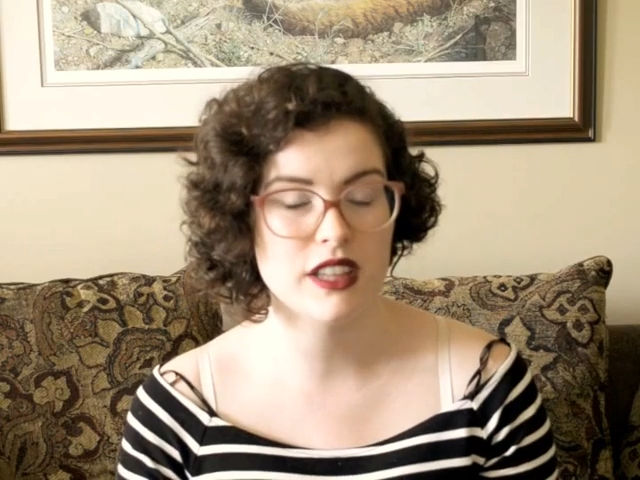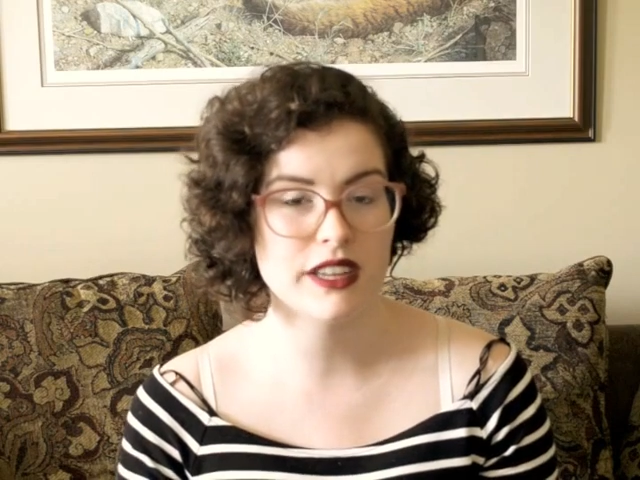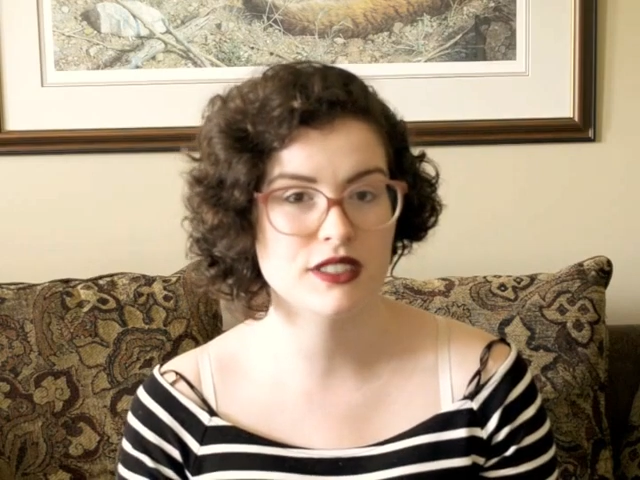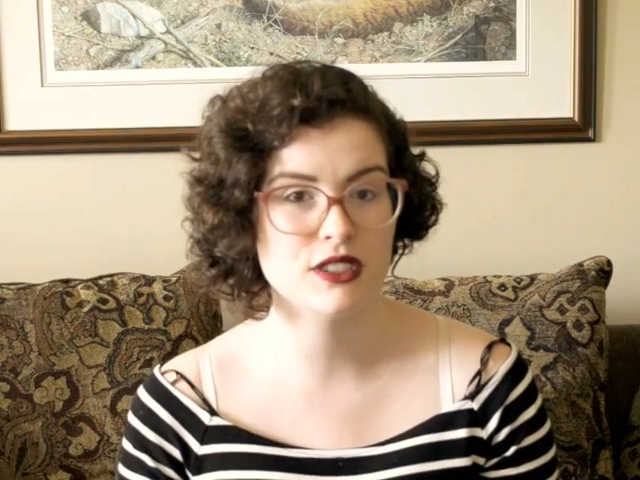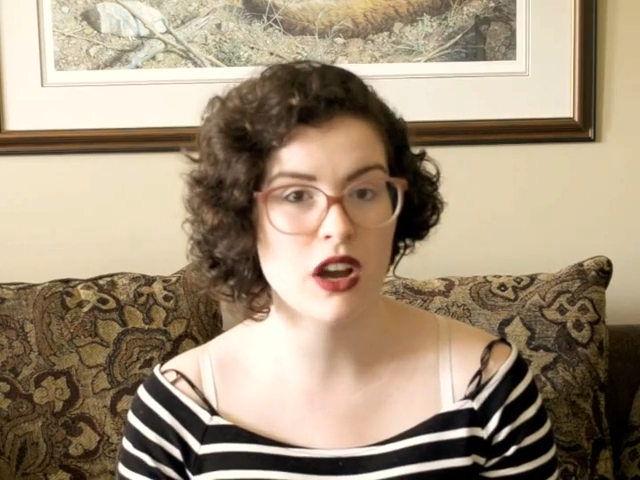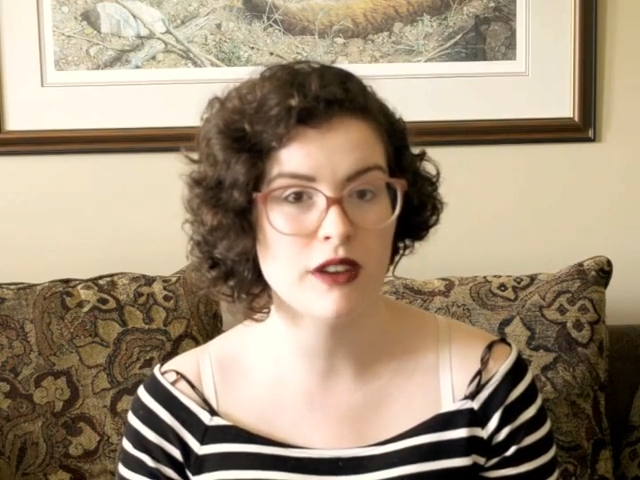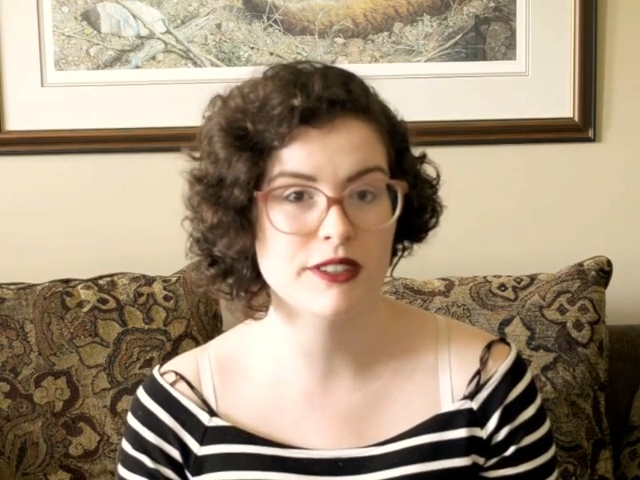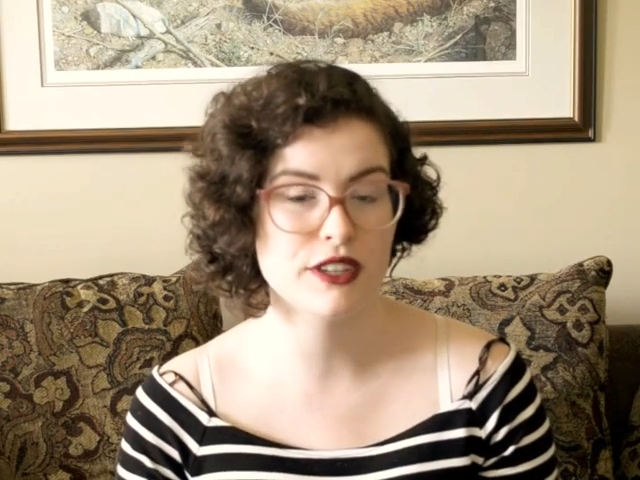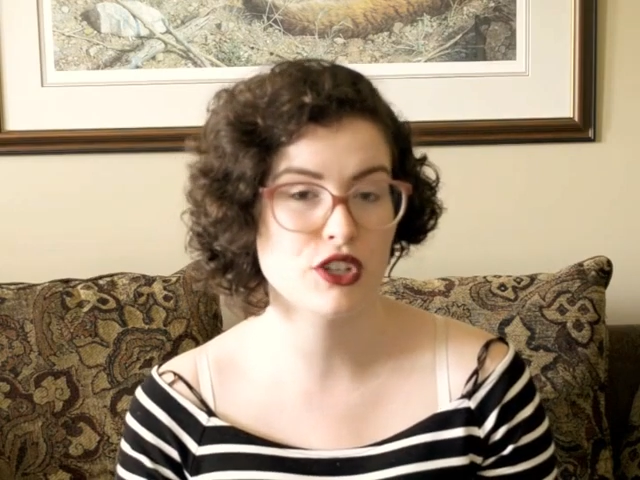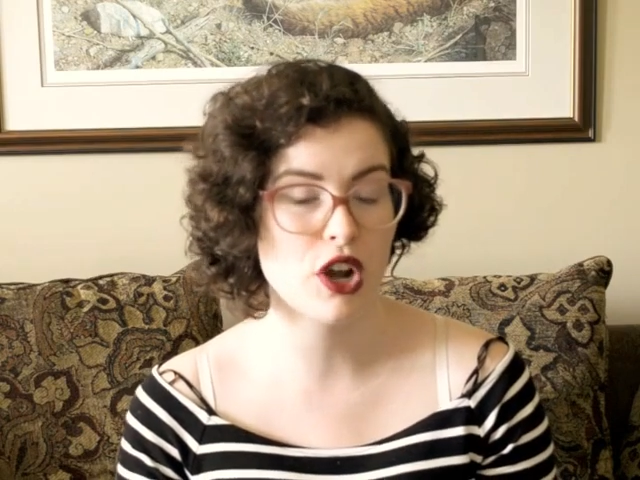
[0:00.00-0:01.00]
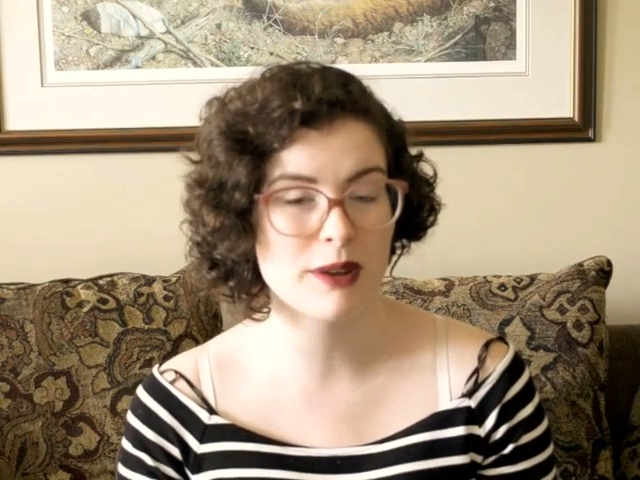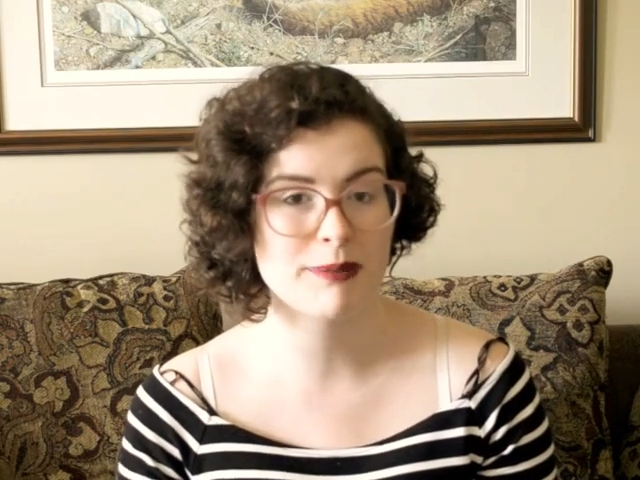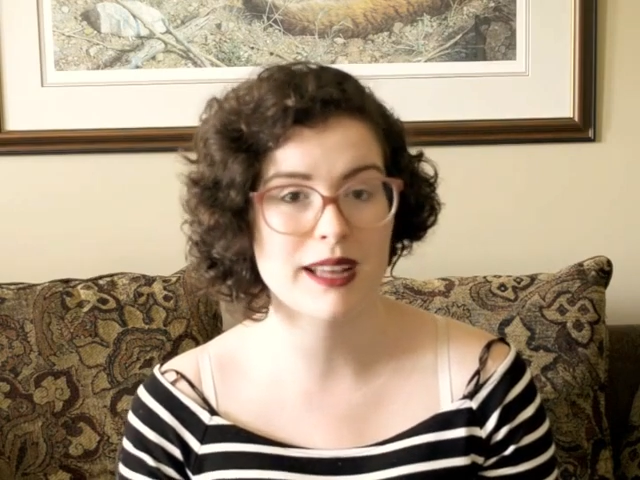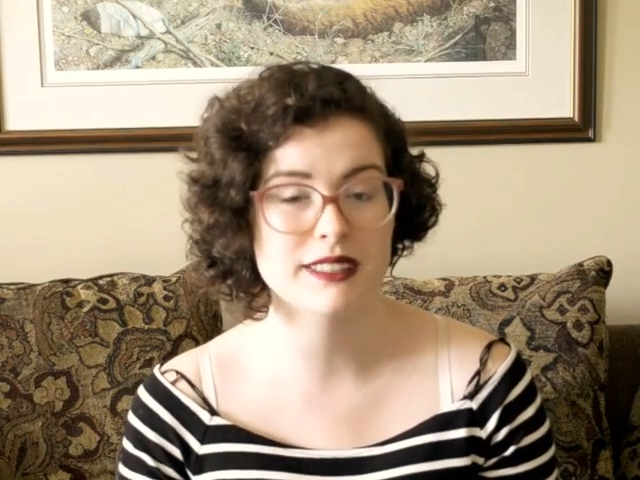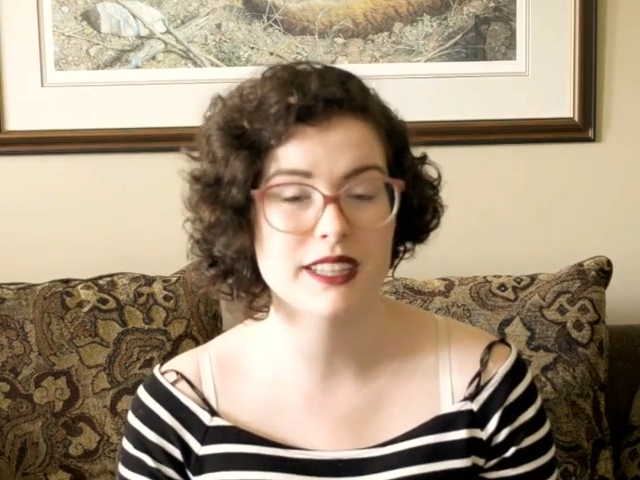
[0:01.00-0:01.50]
like soft and chalk
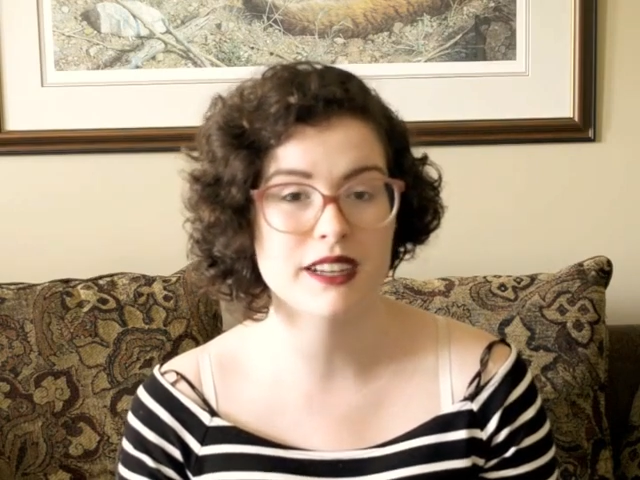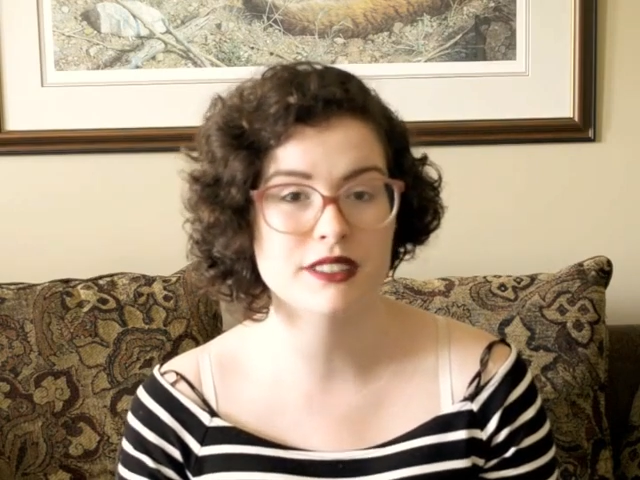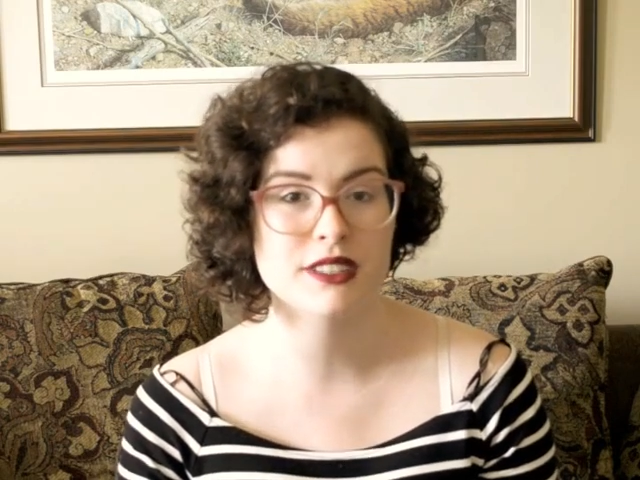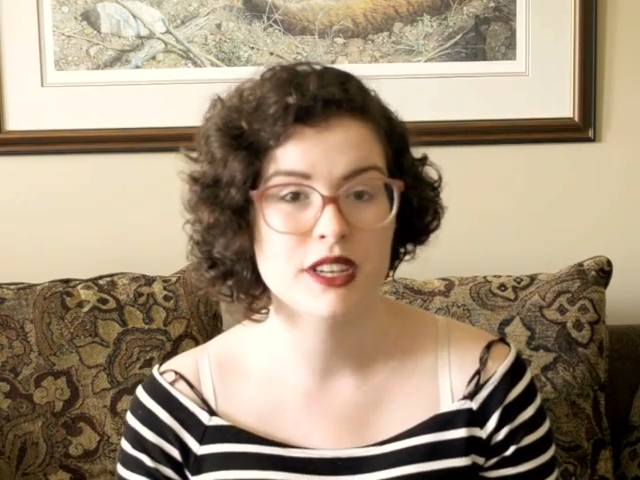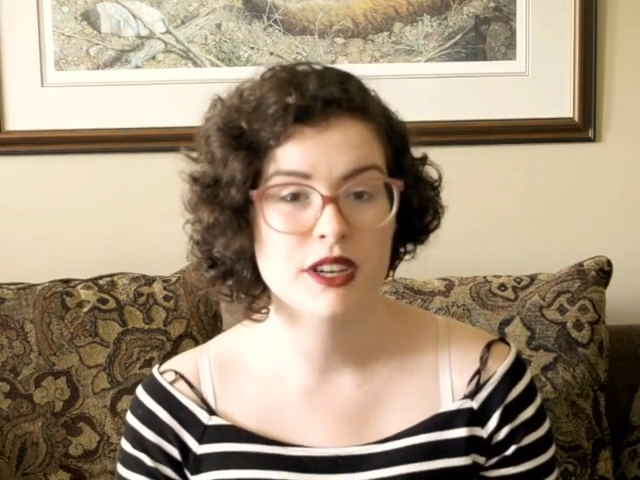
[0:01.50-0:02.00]
pastels,